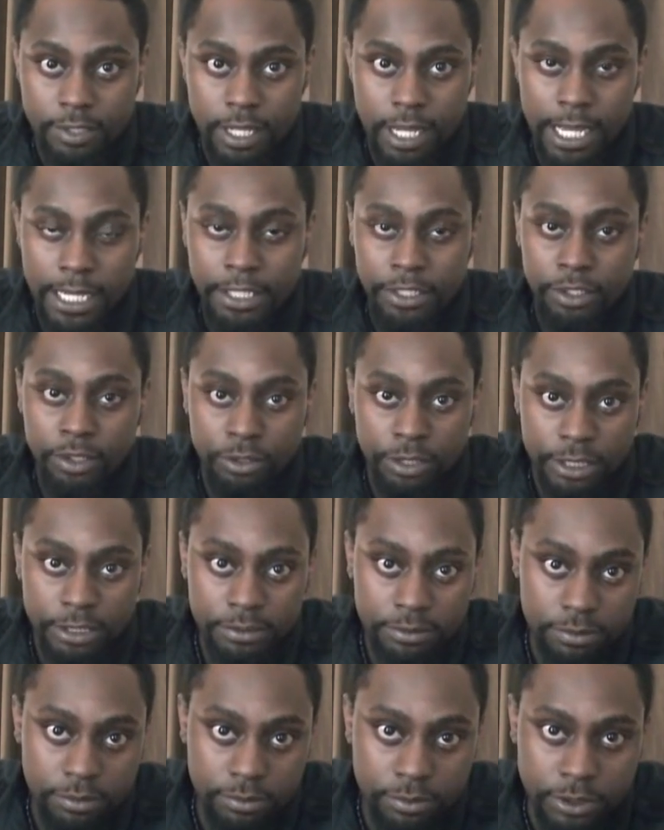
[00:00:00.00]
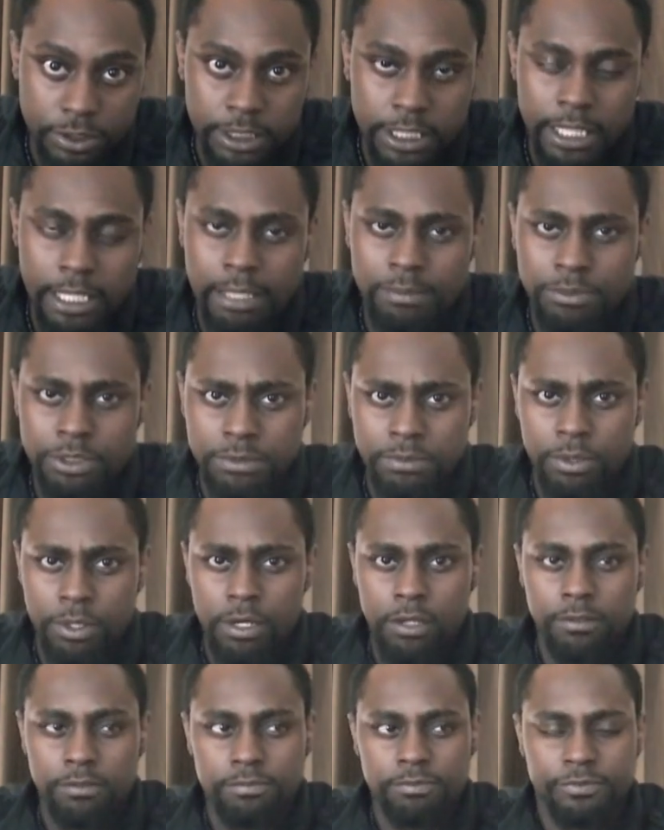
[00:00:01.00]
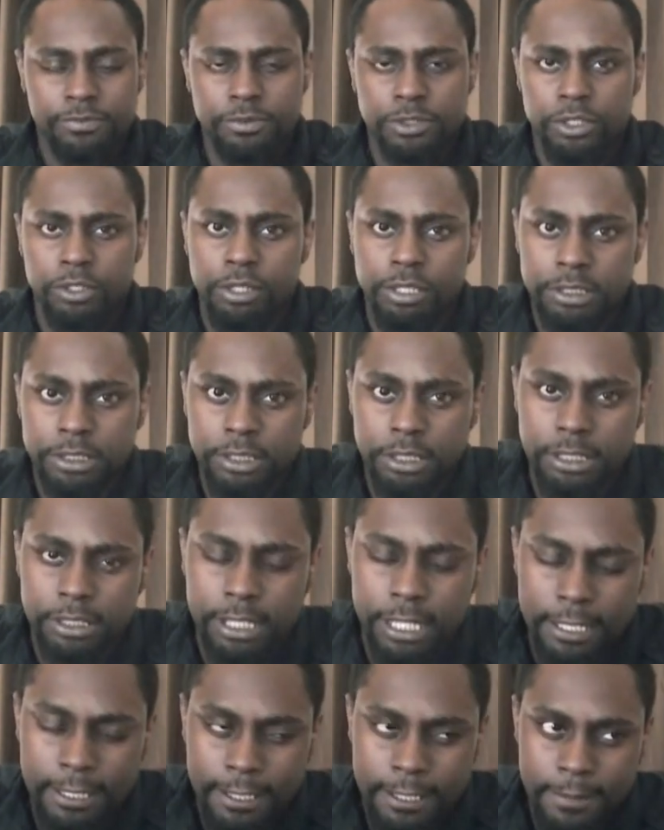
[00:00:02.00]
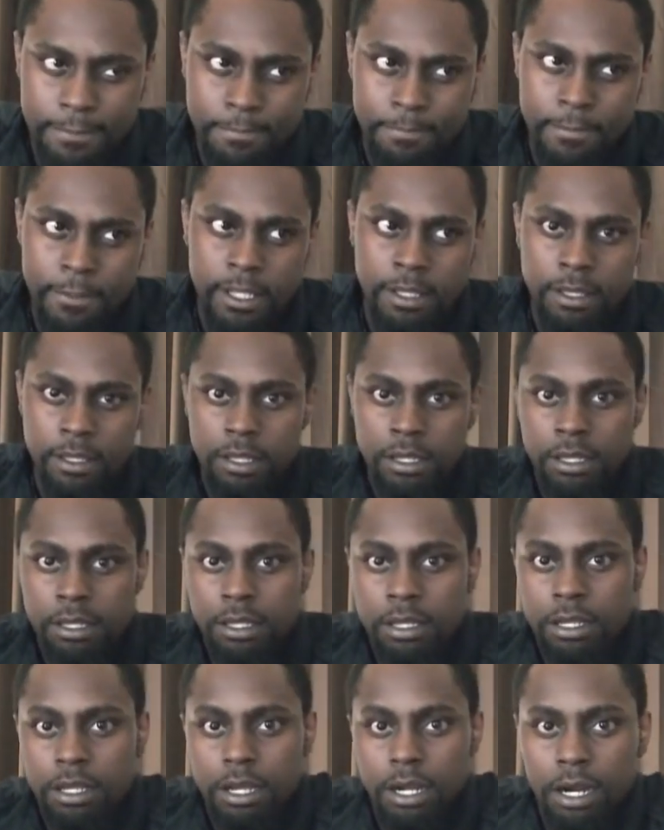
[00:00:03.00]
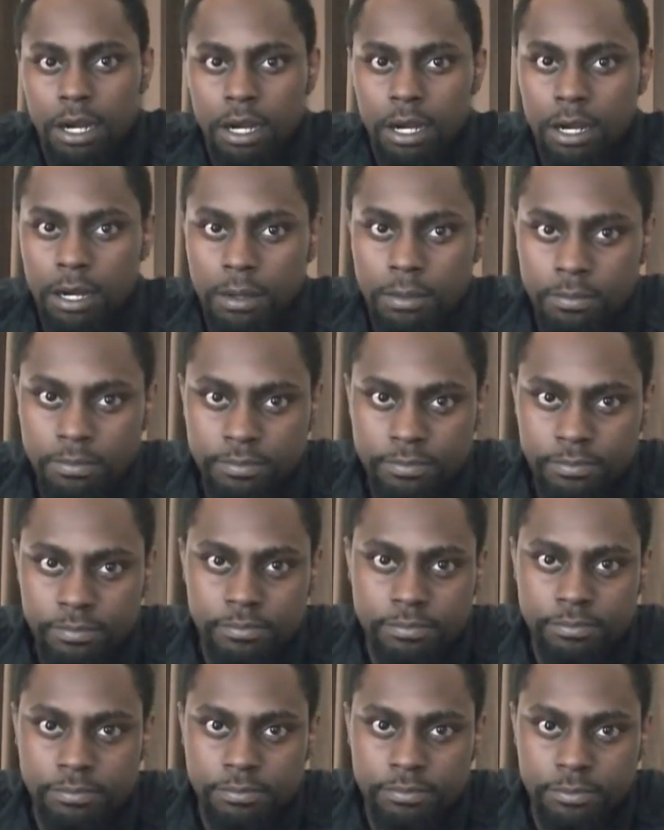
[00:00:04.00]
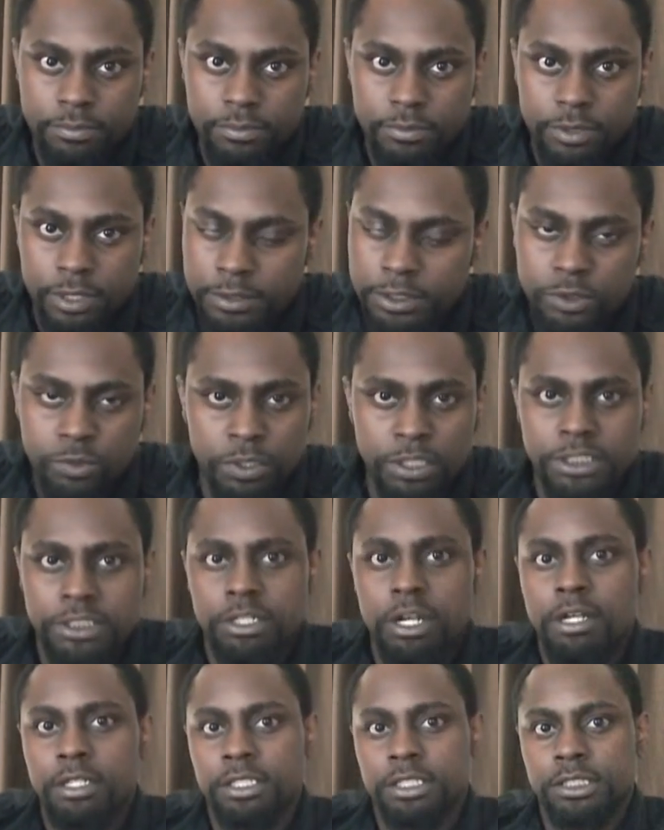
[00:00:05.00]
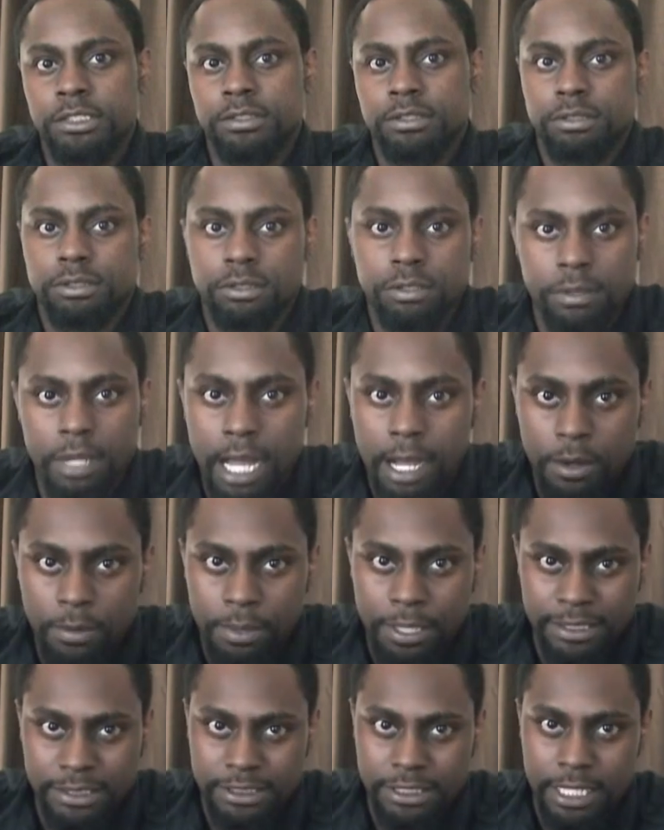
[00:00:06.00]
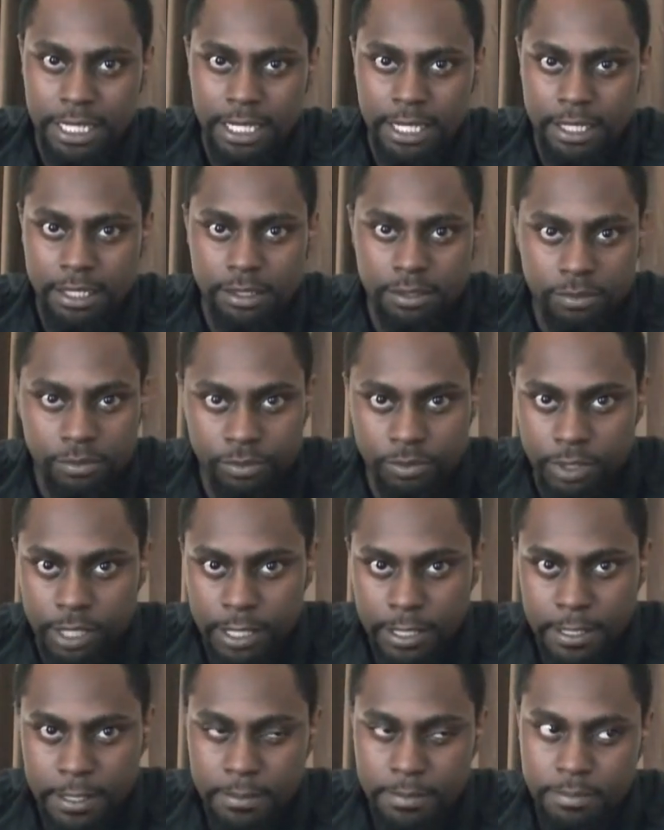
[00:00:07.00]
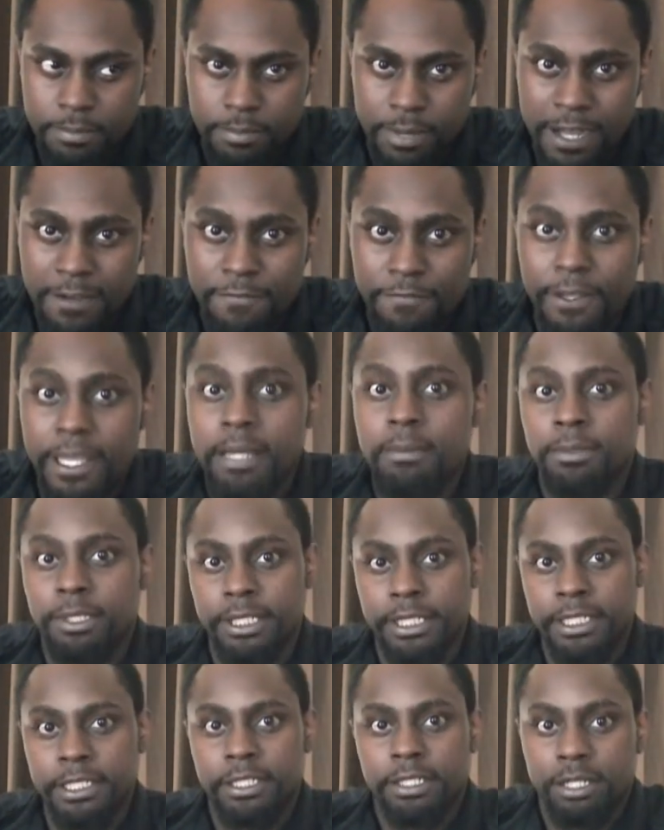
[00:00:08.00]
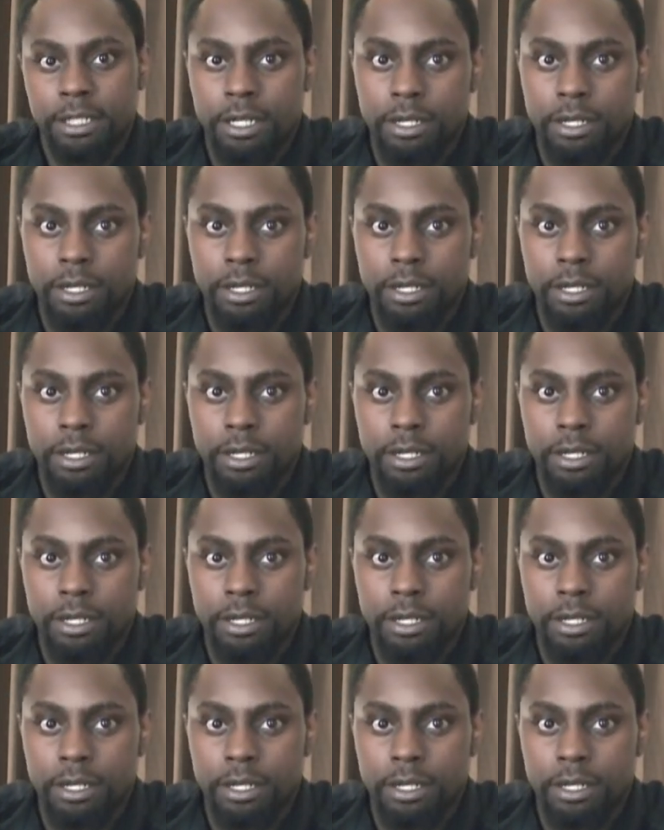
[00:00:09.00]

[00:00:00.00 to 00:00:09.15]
How you doing? Once again, I'm Jamaal from Torrington, Connecticut. I just want to start this out by saying my family